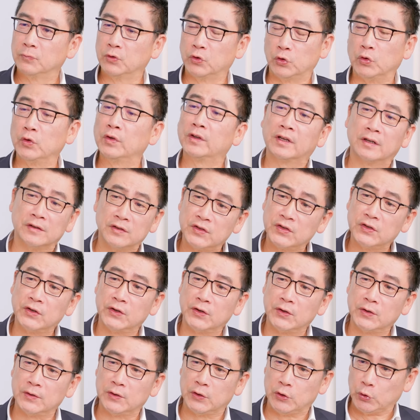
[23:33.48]
Do you
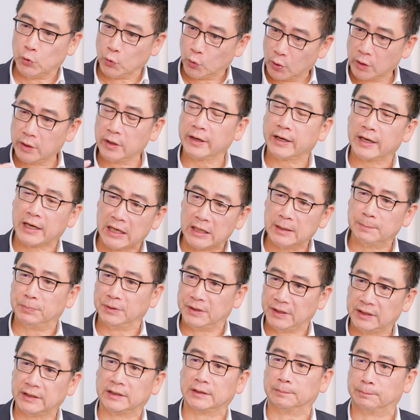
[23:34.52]
consider your kind of
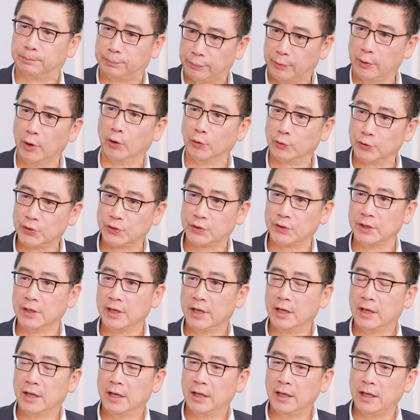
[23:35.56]
particular approach
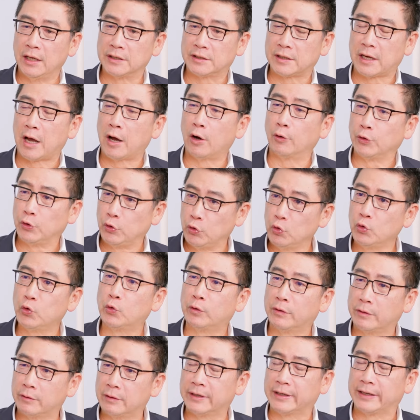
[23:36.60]
is how you
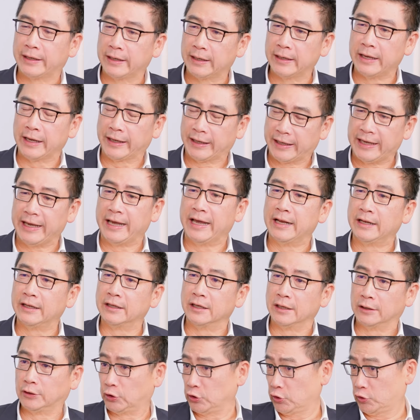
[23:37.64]
gain
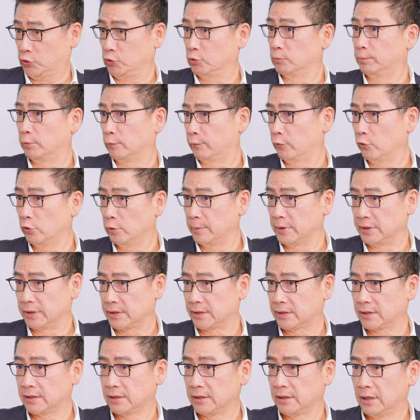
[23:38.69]
the additional
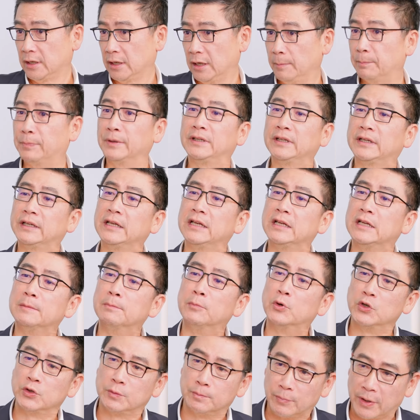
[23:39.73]
performance, particularly in the
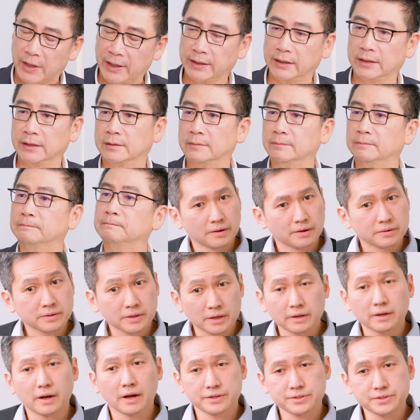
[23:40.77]
emerging market?
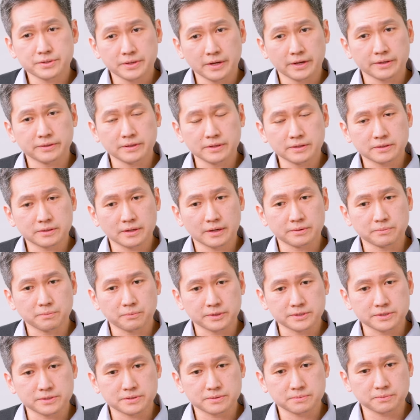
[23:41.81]
Yeah, actually, I think that
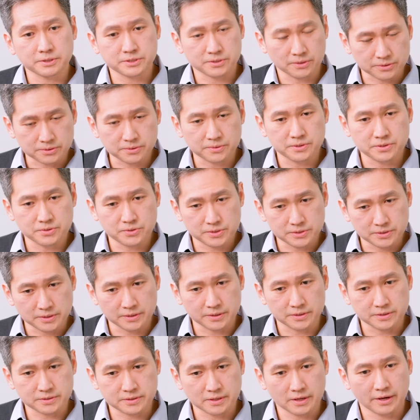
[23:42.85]
what's also interesting
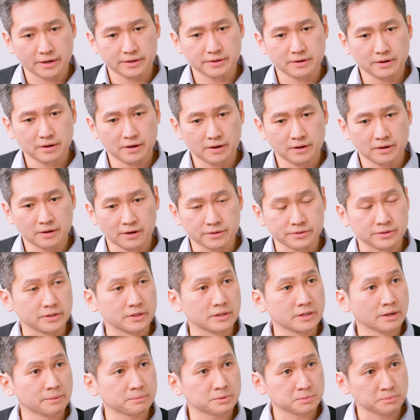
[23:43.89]
is that on
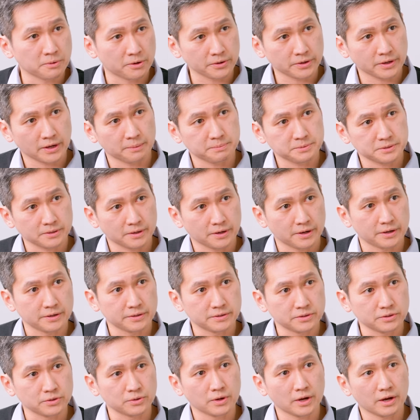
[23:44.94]
the EM small cap side,
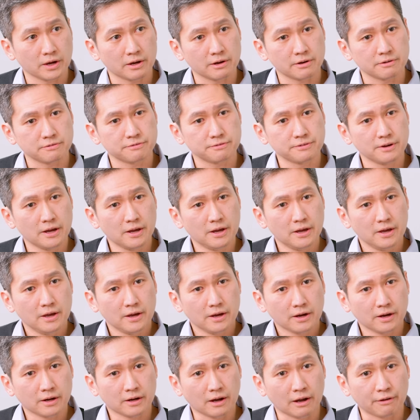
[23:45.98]
you have,
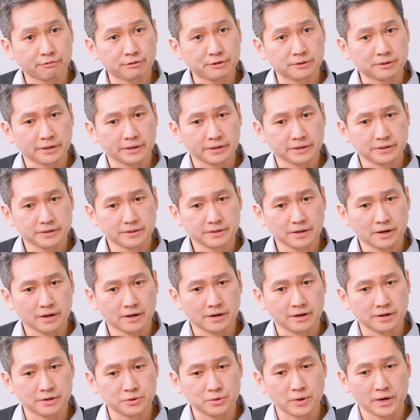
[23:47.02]
I feel like
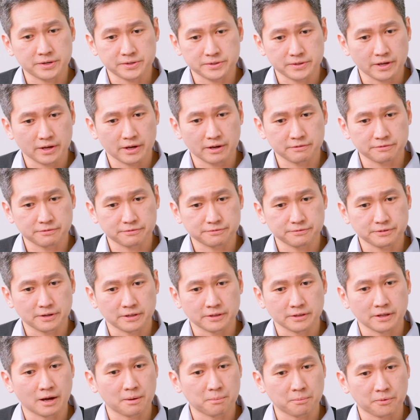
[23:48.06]
you actually have a
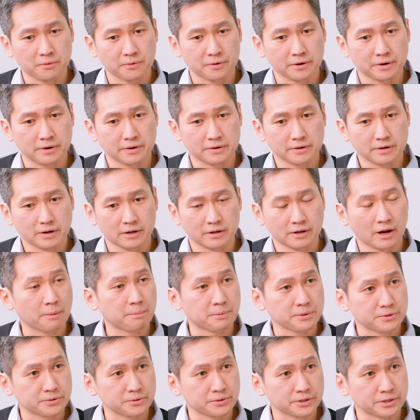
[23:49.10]
lot more
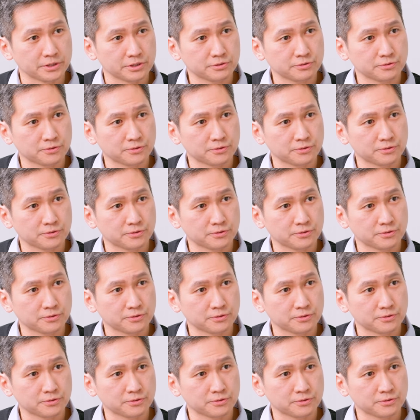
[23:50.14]
opportunities